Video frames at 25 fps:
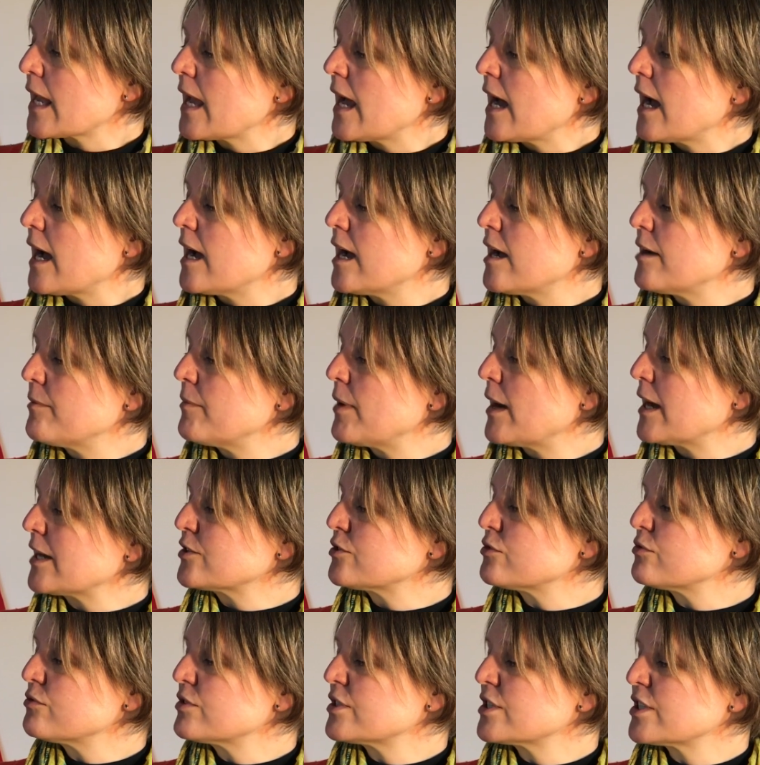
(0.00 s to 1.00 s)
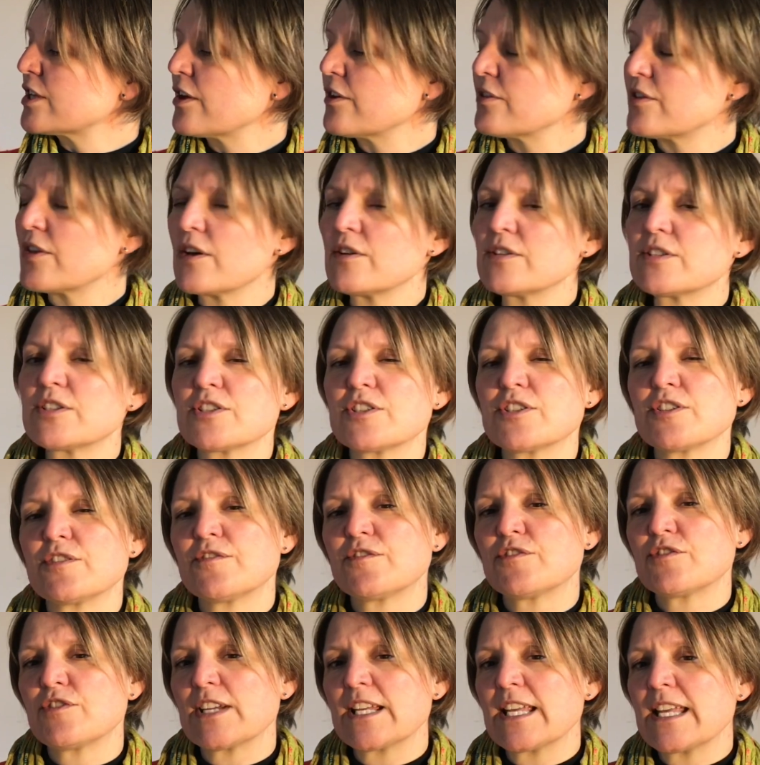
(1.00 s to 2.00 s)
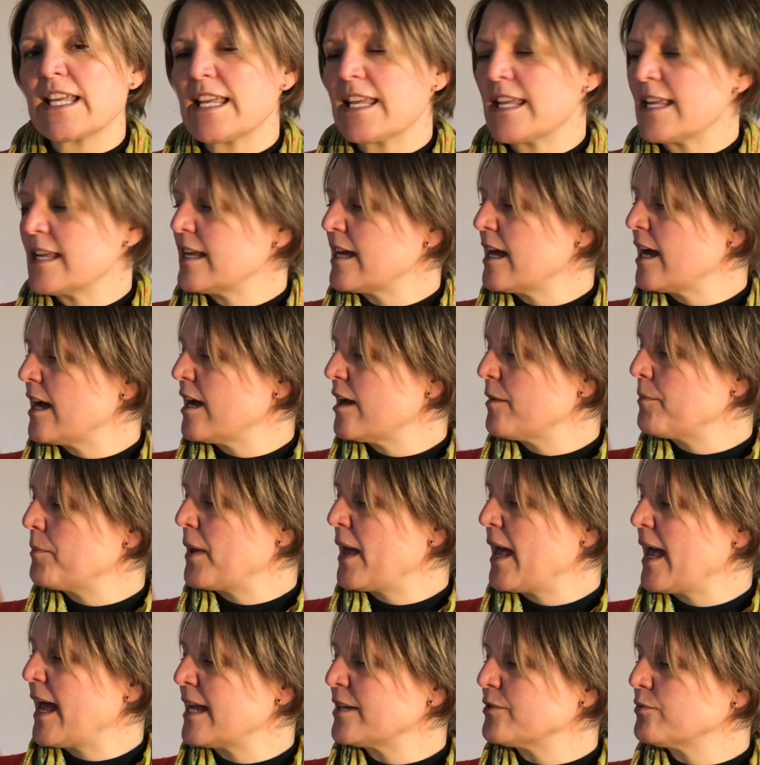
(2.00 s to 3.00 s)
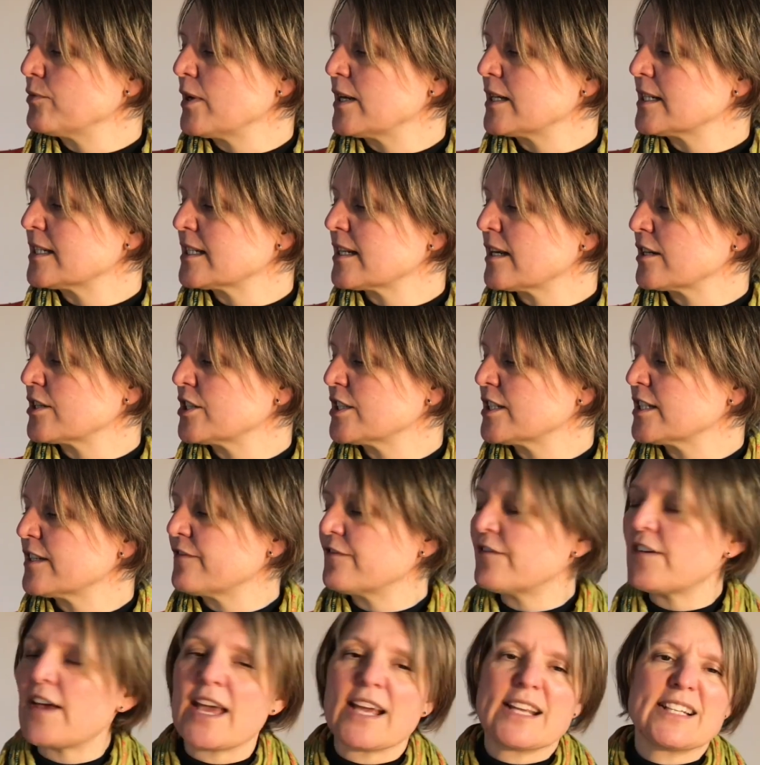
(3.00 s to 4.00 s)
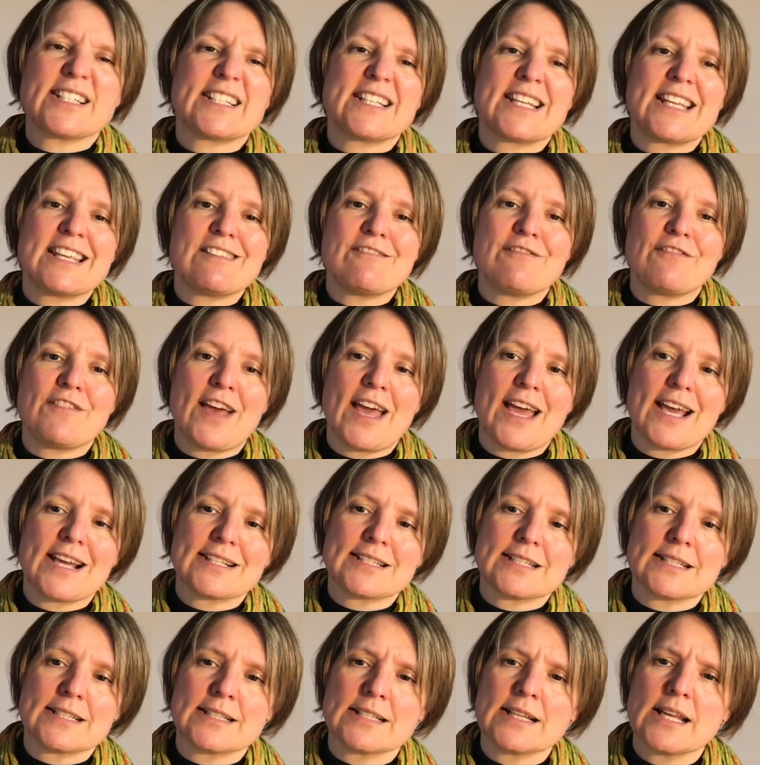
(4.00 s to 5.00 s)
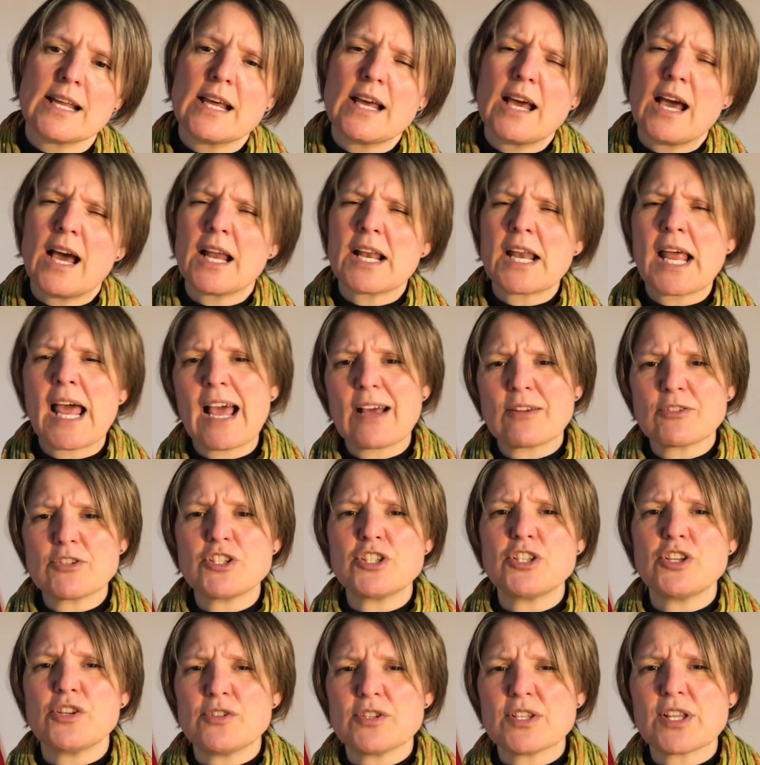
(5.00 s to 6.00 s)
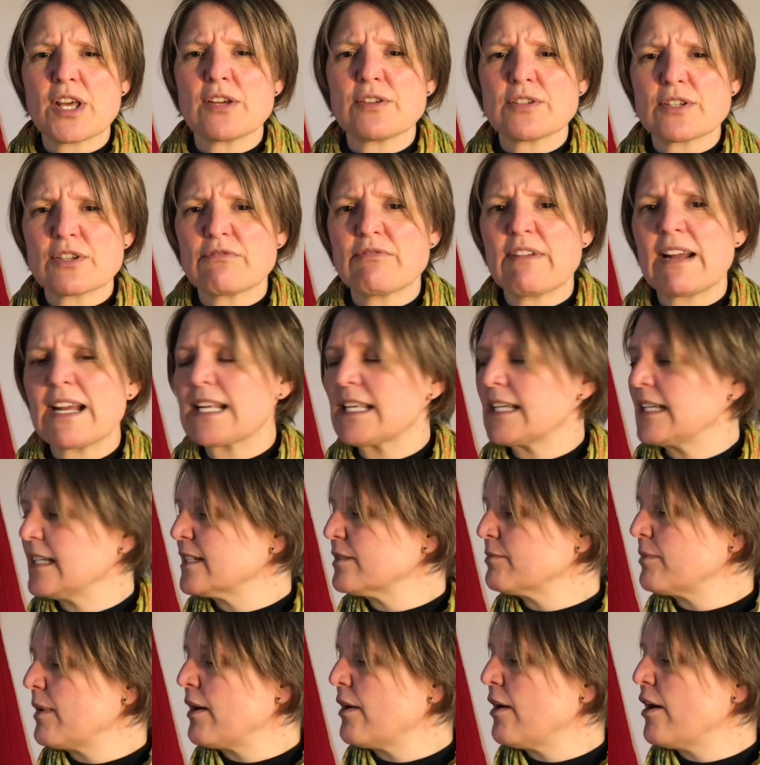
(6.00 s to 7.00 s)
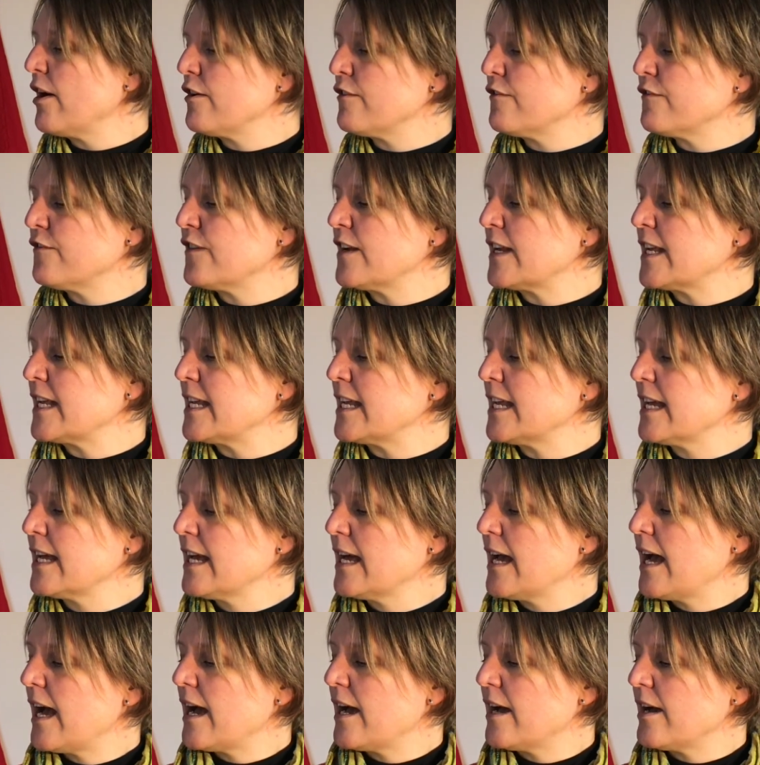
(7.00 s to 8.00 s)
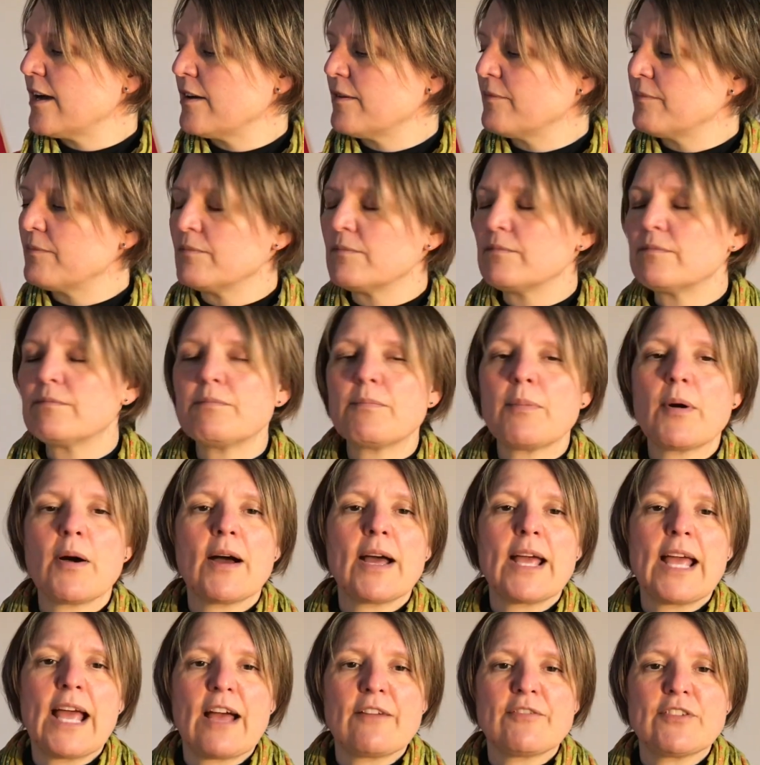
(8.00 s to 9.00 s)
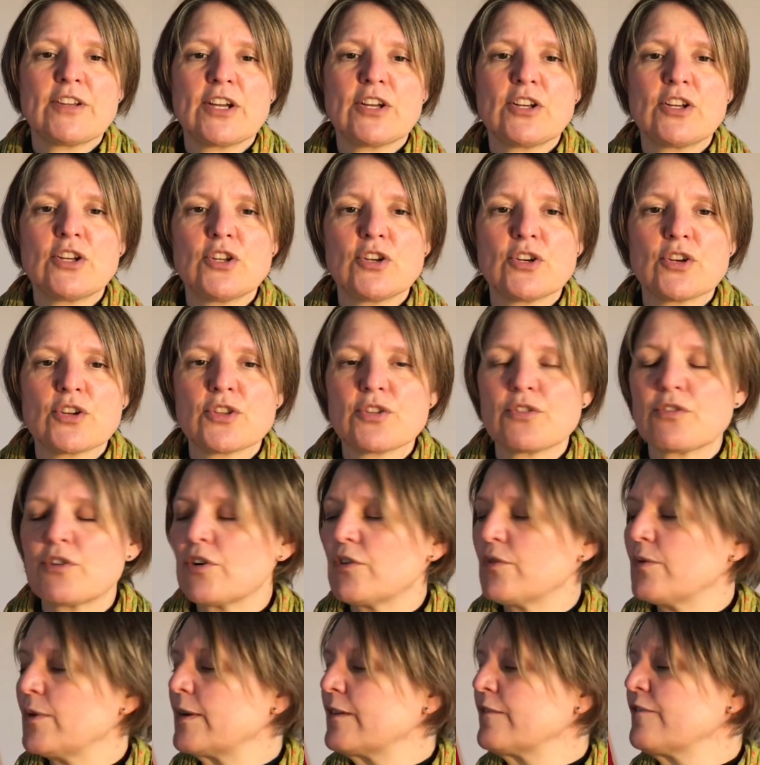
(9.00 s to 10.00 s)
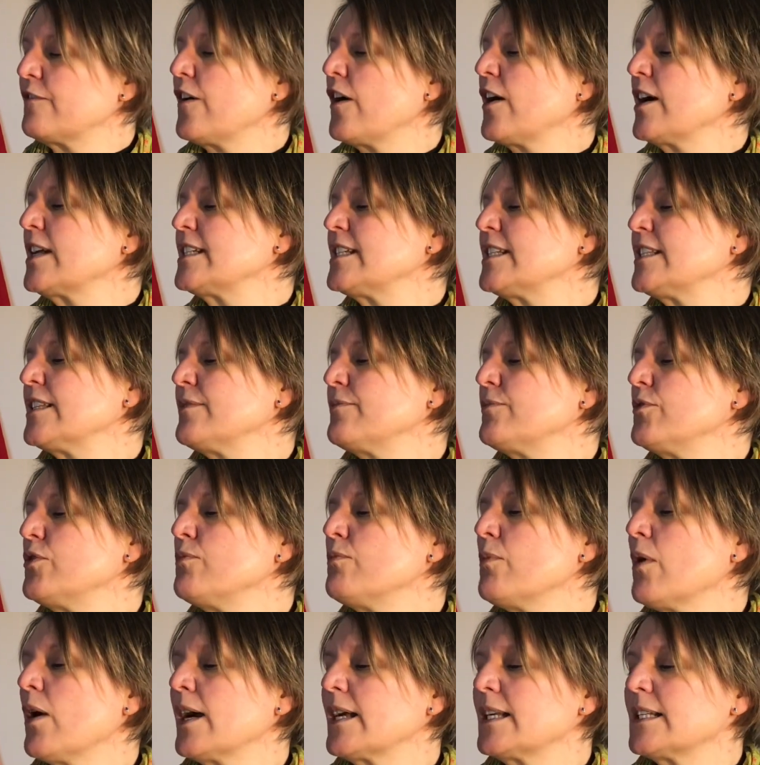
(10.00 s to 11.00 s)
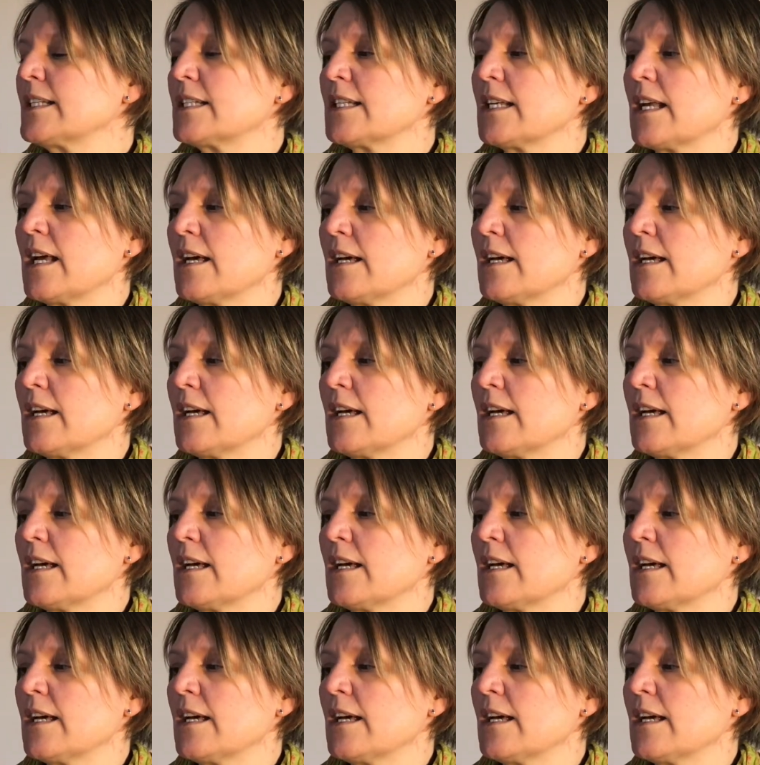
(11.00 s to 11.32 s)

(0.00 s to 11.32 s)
And also those sort of tricky paired words such as affect and effect, and how to use those correctly as well. Hopefully by having a look through and finding them, you might